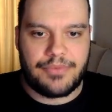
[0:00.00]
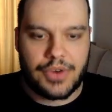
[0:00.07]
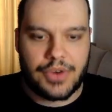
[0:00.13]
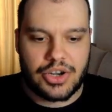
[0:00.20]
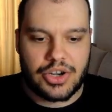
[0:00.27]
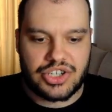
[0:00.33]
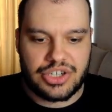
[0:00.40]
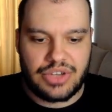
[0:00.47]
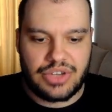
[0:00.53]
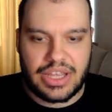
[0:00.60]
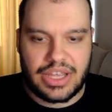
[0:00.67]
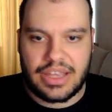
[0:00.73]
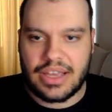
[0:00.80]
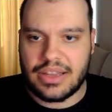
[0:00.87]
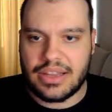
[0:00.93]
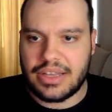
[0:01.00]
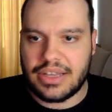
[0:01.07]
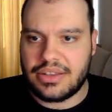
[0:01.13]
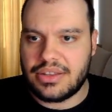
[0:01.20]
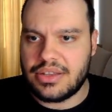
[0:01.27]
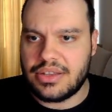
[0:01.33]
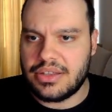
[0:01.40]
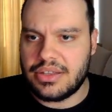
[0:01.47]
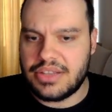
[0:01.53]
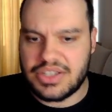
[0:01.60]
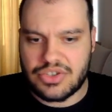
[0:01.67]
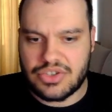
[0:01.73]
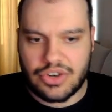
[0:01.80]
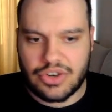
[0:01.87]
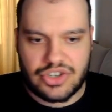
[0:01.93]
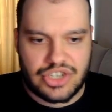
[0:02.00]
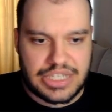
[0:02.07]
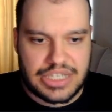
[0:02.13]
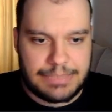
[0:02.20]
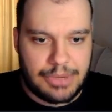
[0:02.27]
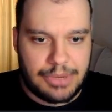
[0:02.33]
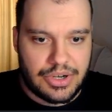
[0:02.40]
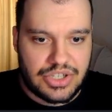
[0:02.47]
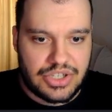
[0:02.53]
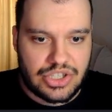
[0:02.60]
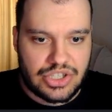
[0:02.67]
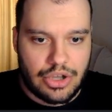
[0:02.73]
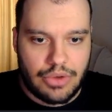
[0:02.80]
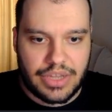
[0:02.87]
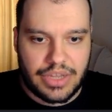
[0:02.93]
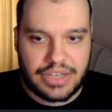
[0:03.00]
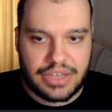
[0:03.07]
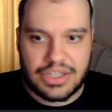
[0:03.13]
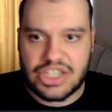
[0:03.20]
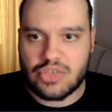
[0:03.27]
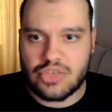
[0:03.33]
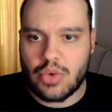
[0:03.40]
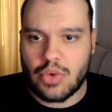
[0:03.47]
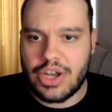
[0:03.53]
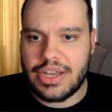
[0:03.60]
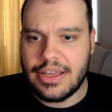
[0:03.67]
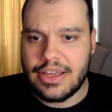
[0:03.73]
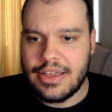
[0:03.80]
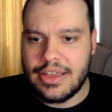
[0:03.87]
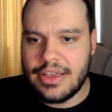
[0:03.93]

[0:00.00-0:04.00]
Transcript: version. You can get like the Destruction Spirit Stone like this one.